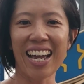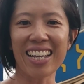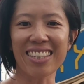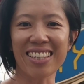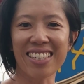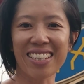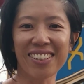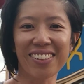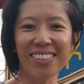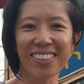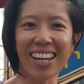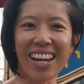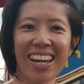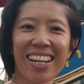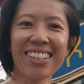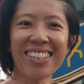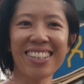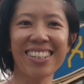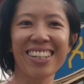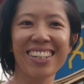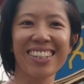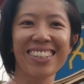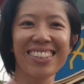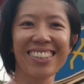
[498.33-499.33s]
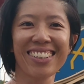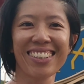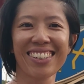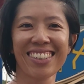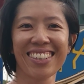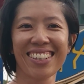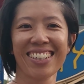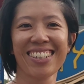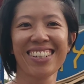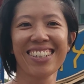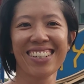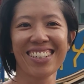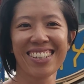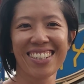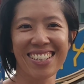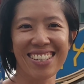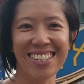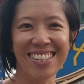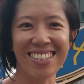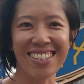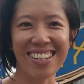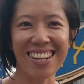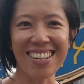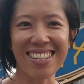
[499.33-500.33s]
Until then,
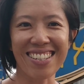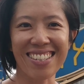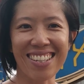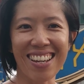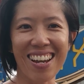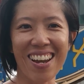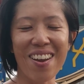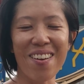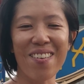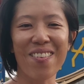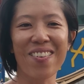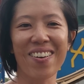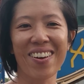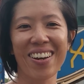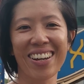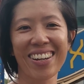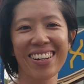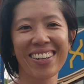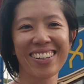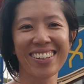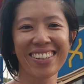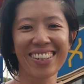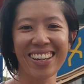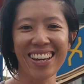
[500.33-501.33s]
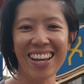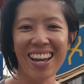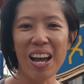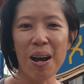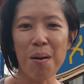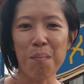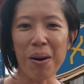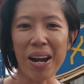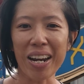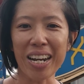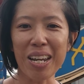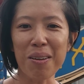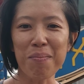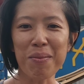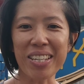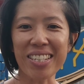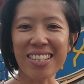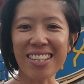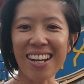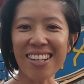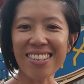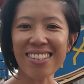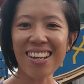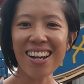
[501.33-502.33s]
stay safe. My name is
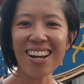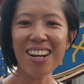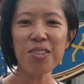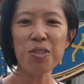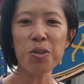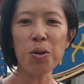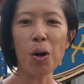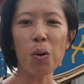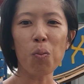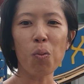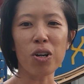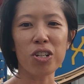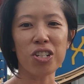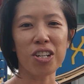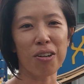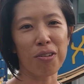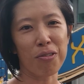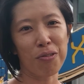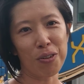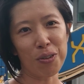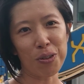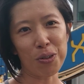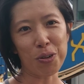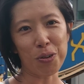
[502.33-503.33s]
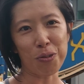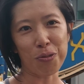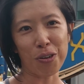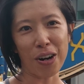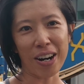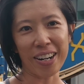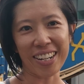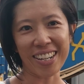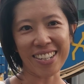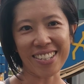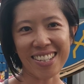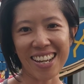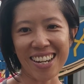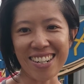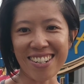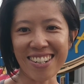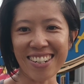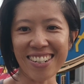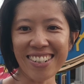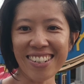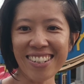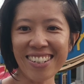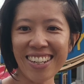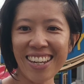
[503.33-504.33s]
Sasa. You are watching Feel Good Friday
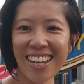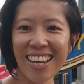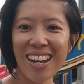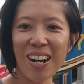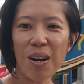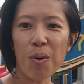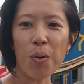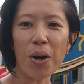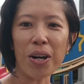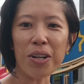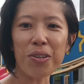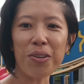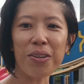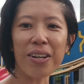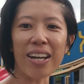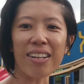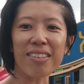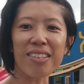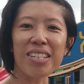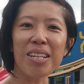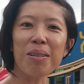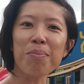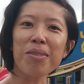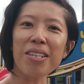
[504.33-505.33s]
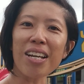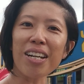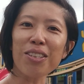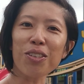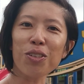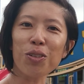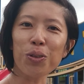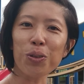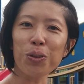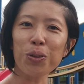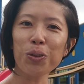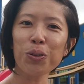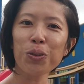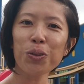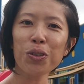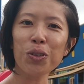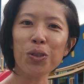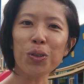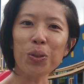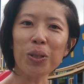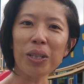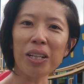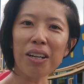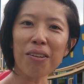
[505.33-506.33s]
session where you get tips and tools
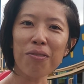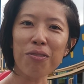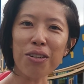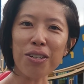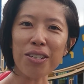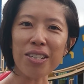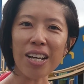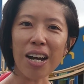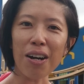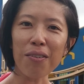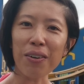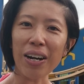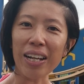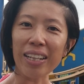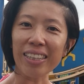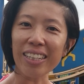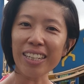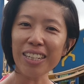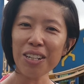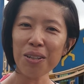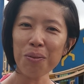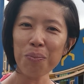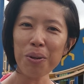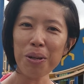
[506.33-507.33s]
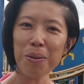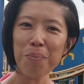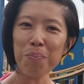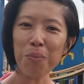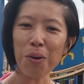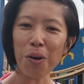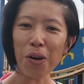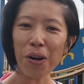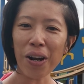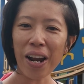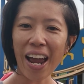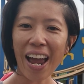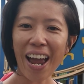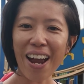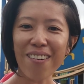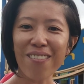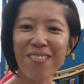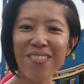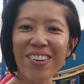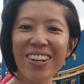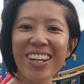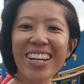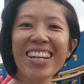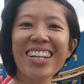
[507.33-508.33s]
to love yourself a little bit more
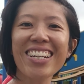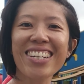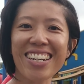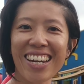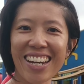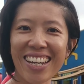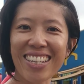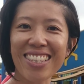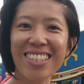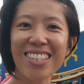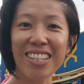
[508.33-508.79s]
every day.